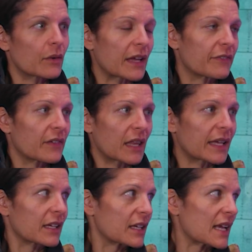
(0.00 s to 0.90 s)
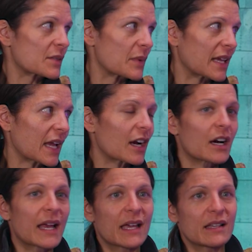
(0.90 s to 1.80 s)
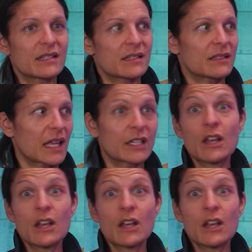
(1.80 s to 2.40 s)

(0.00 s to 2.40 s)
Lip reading: Okay, like, yes, we care, and like,